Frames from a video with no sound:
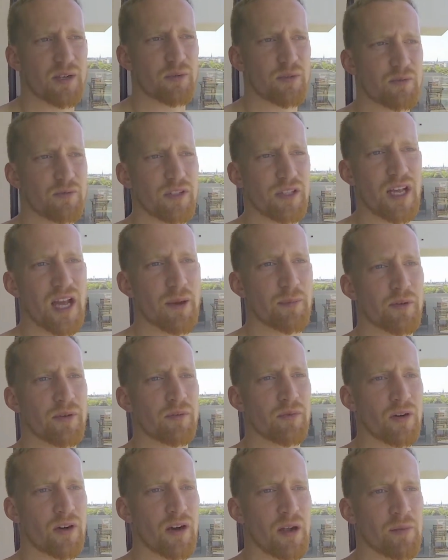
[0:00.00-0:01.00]
would really
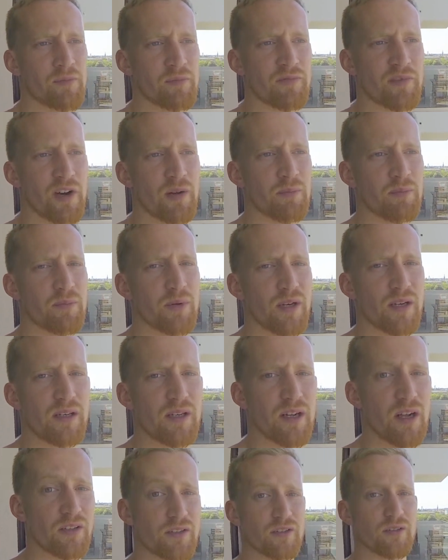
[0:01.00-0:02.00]
happen where I'm from, but
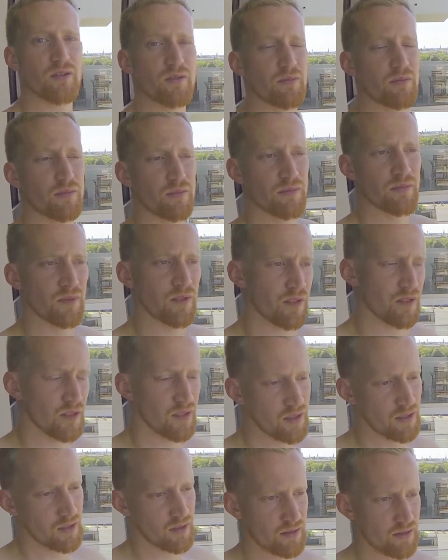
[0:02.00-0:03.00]
it also
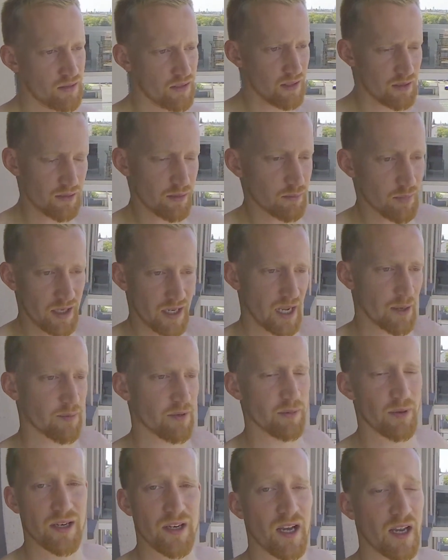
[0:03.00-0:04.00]
might happen,
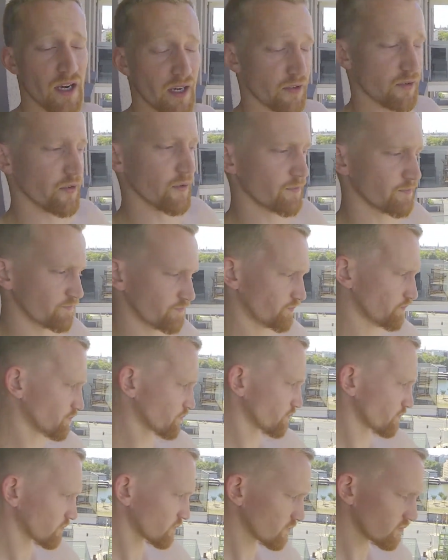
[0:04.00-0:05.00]
it might not. I don't know.
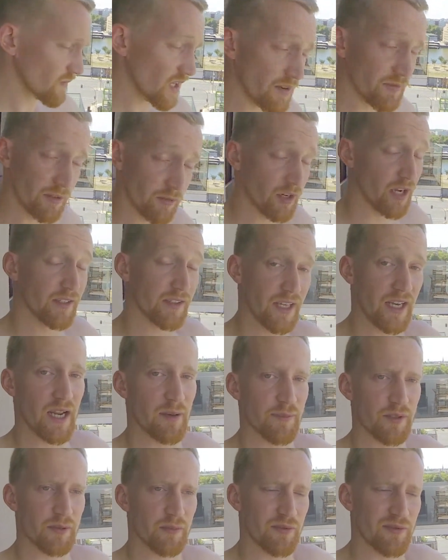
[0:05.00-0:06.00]
Never had that
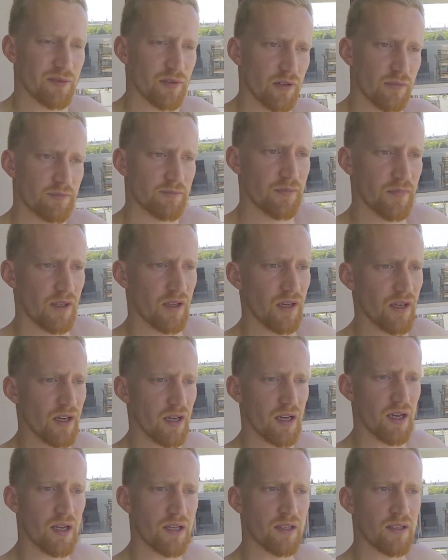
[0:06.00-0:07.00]
happen
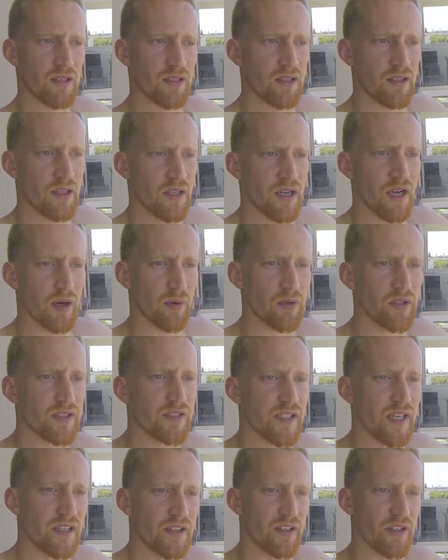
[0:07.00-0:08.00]
before. I will
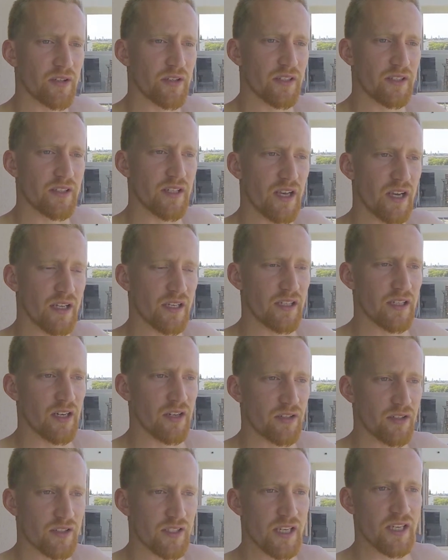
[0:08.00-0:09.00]
say though that I can
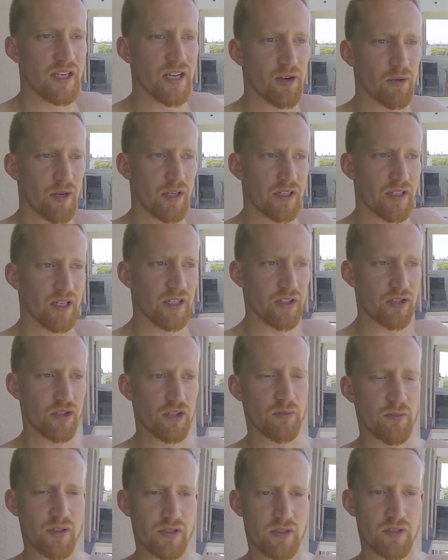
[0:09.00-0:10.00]
understand now why kind of
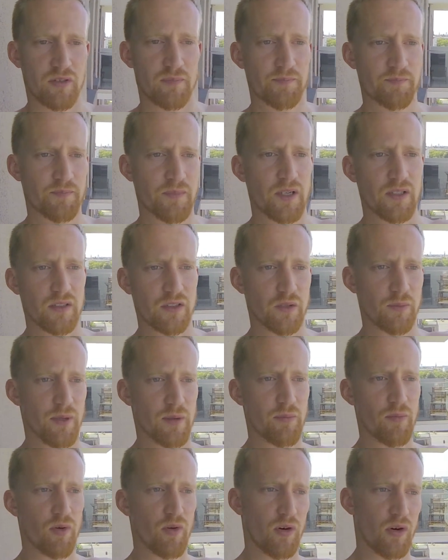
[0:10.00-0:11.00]
Germans are a little
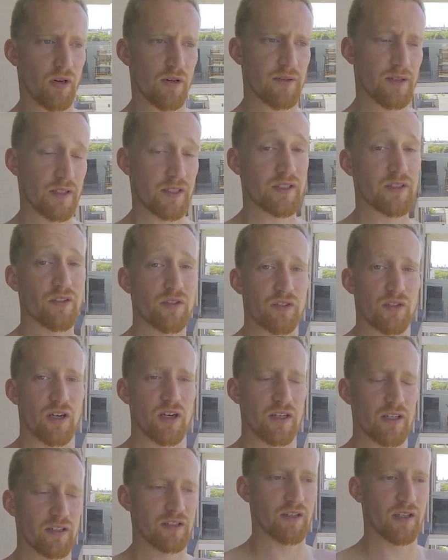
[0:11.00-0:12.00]
bit more, unless they're
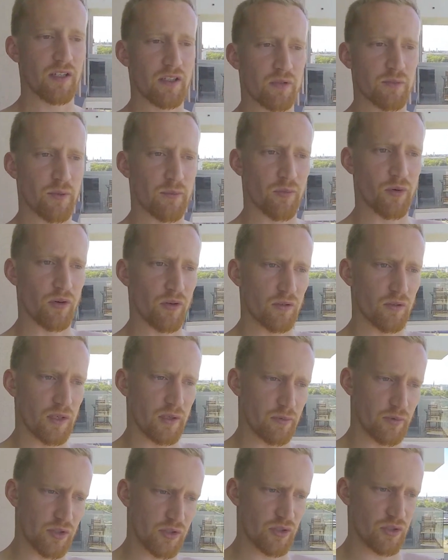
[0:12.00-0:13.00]
drunk, a little bit more
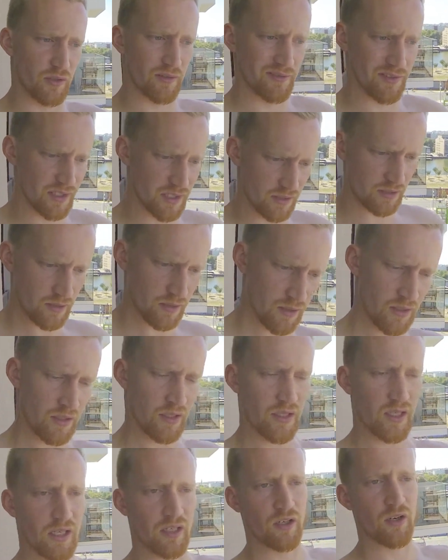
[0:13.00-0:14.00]
reserved and
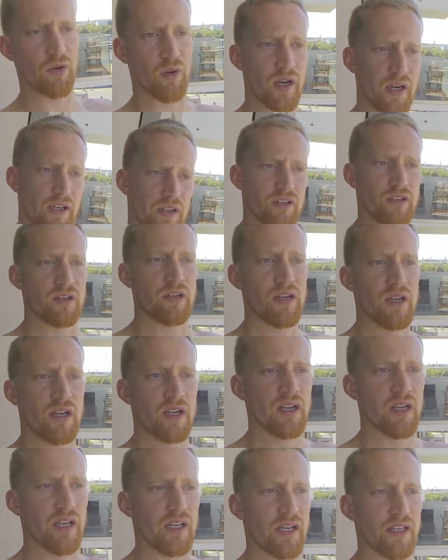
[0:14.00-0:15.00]
kind of quieter.
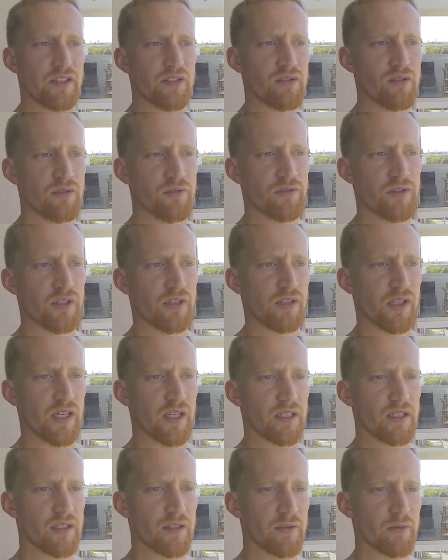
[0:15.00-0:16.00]
And I do feel
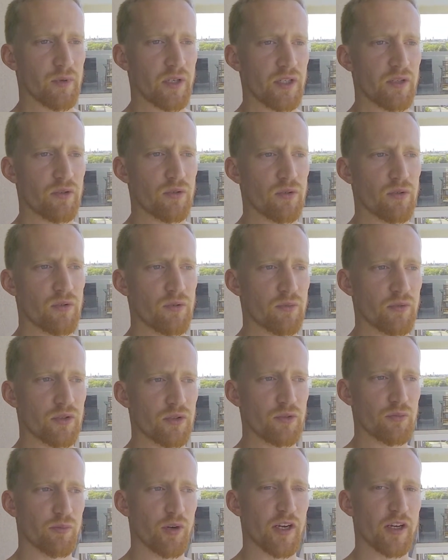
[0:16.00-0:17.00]
like when you
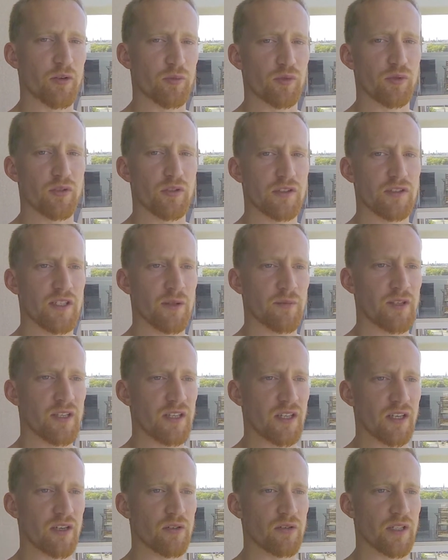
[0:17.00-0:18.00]
do break a rule or something,
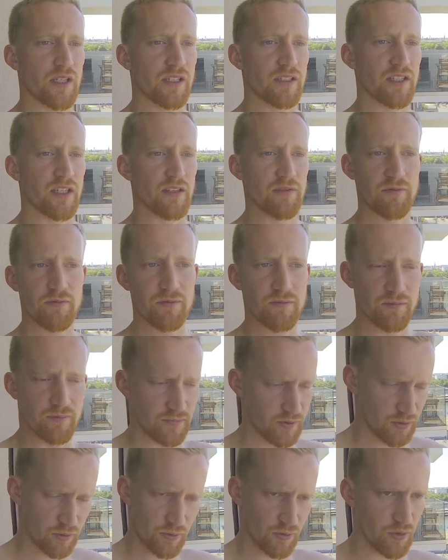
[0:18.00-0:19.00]
they don't say,
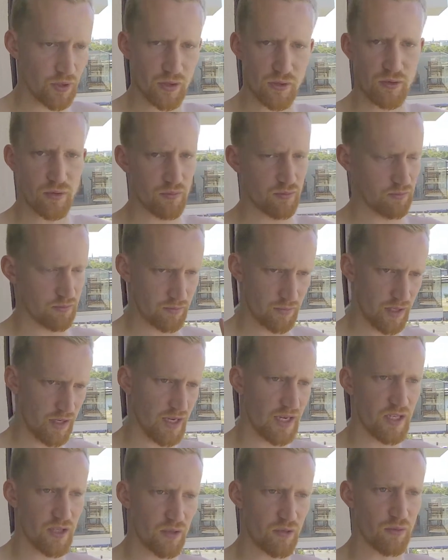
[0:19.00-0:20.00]
screw you, I
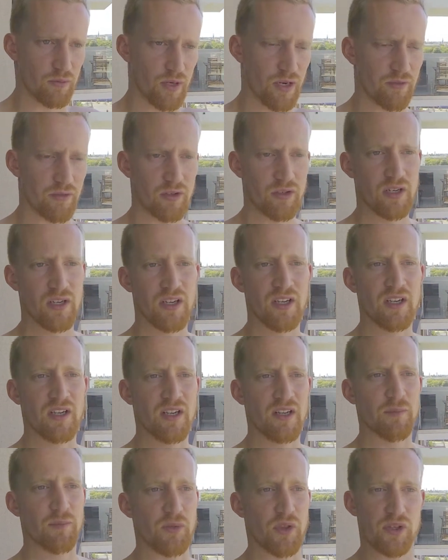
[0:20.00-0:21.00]
hate you, whatever.
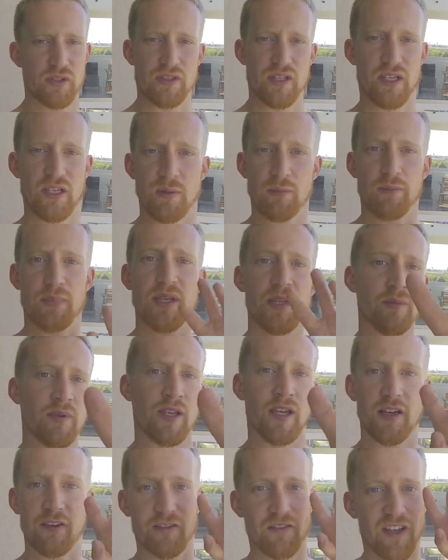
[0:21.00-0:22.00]
There's a
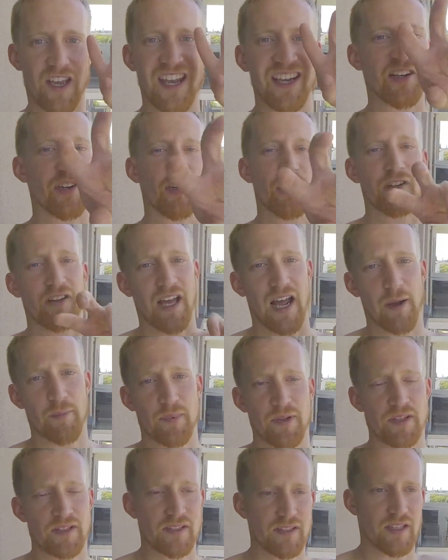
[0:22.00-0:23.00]
beaming of anger that
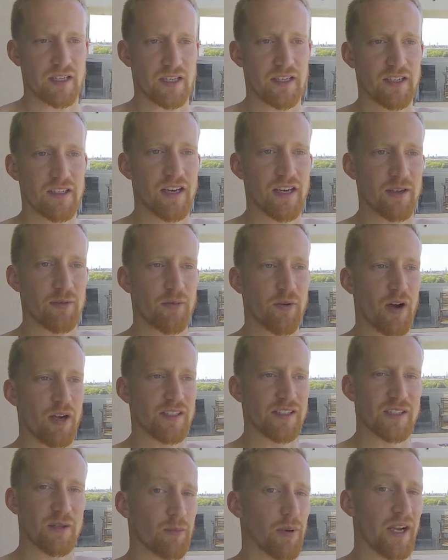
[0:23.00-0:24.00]
happens. I
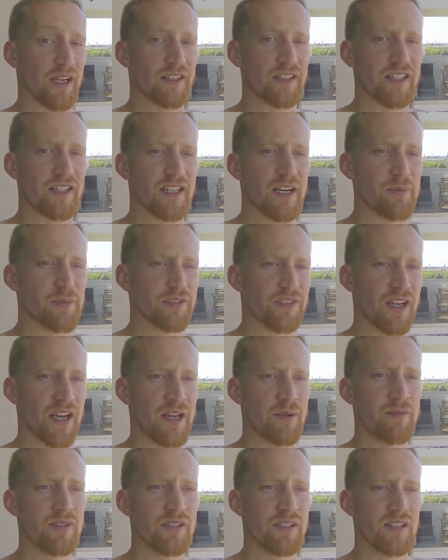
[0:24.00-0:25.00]
walked in the bike lane a couple
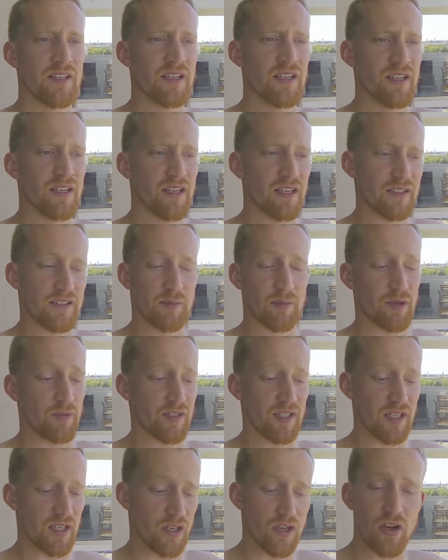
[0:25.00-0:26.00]
times. Sometimes I
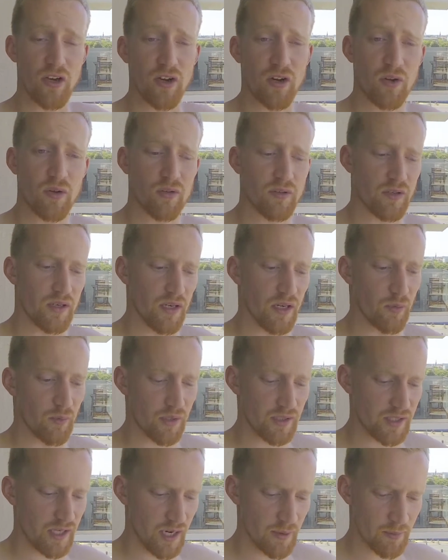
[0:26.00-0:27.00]
didn't know. One
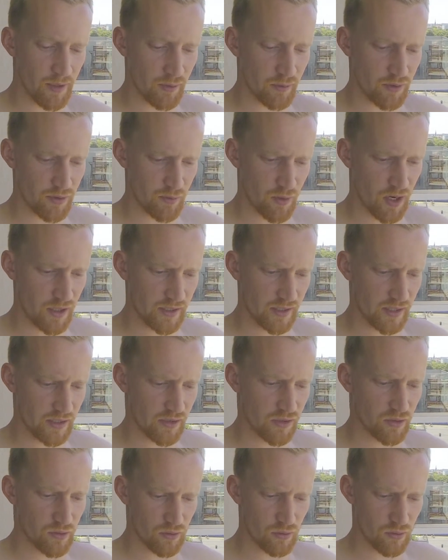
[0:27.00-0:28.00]
time I was walking
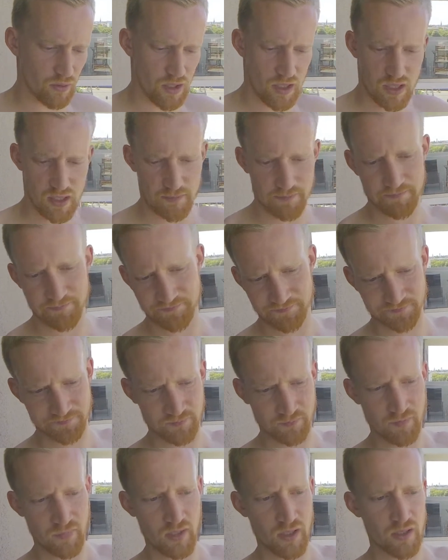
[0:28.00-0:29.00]
to,
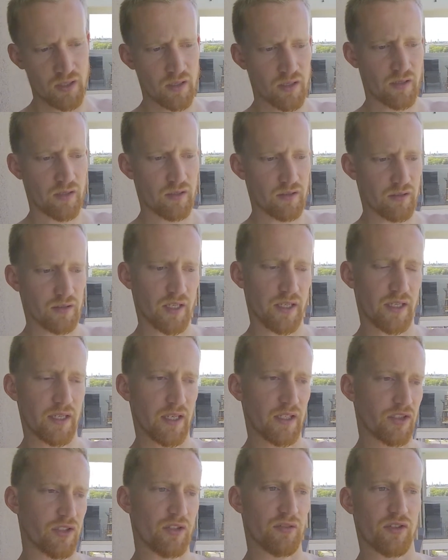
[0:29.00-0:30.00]

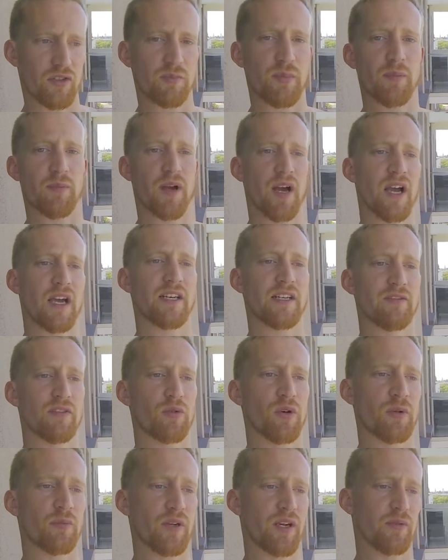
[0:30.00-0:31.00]
I should have just been behind
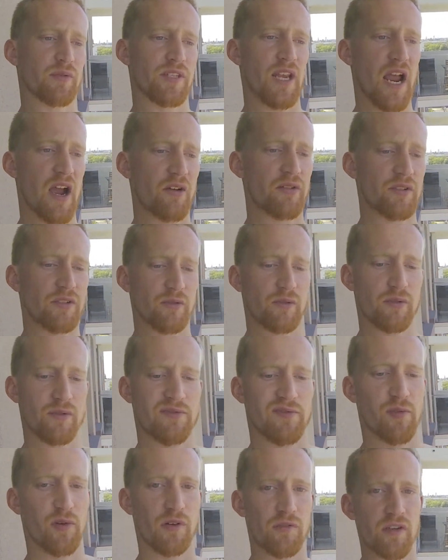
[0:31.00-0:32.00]
everyone, but I was out, so it was
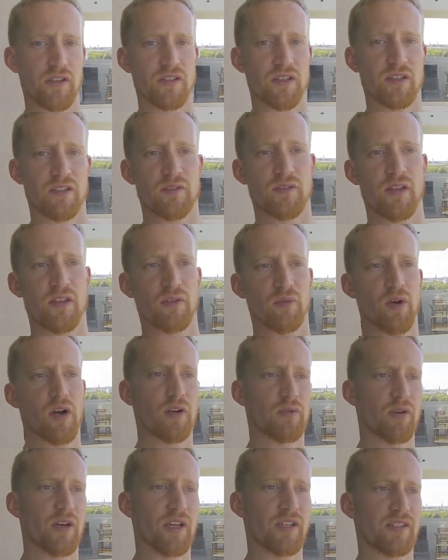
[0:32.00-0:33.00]
four of us on the
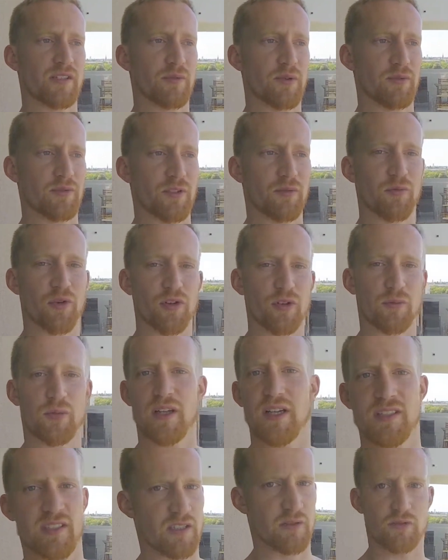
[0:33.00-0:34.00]
walkway, and somebody was on
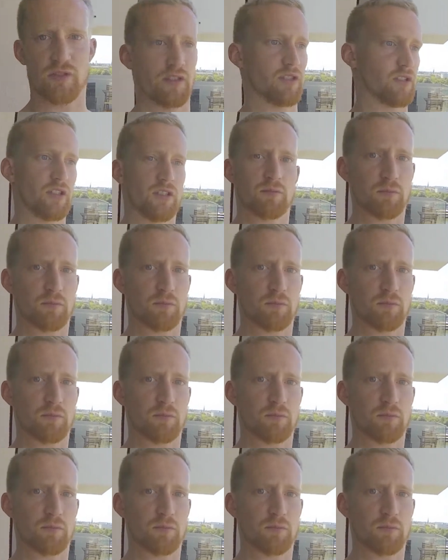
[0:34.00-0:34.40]
rollerblades, and he was just